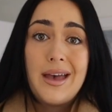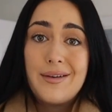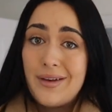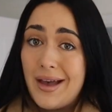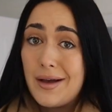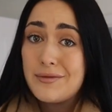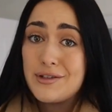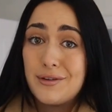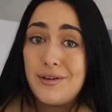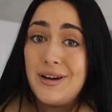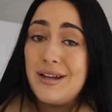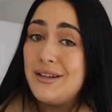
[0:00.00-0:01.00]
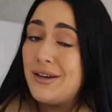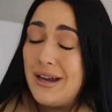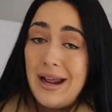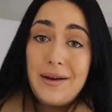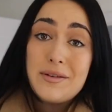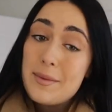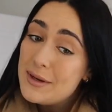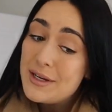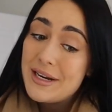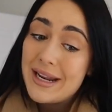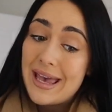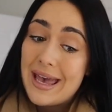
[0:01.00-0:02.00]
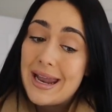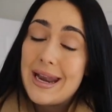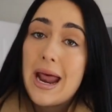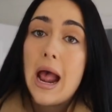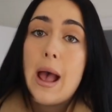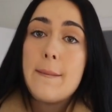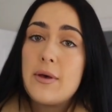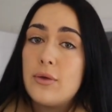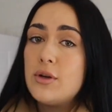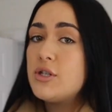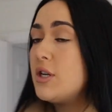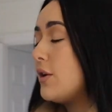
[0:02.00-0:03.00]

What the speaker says: If I have, sorry, you're gonna have to read it again. But I thought I'd show